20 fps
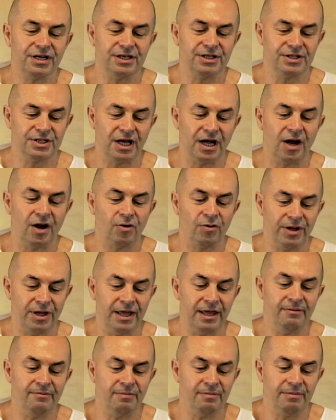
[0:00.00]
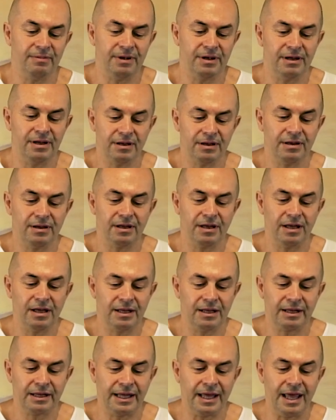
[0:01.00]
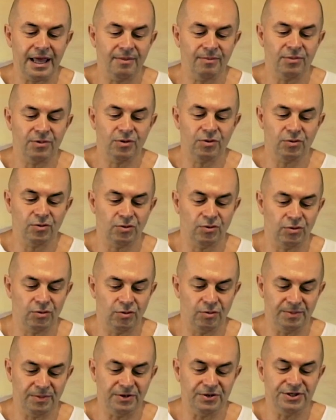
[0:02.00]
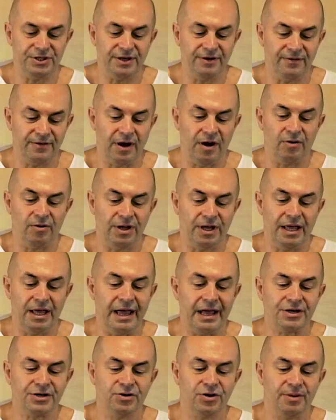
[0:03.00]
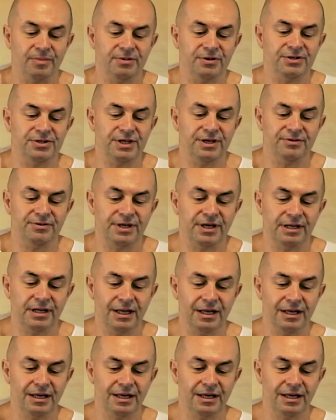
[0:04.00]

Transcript: is how he came to perceive, how he actually perceives it.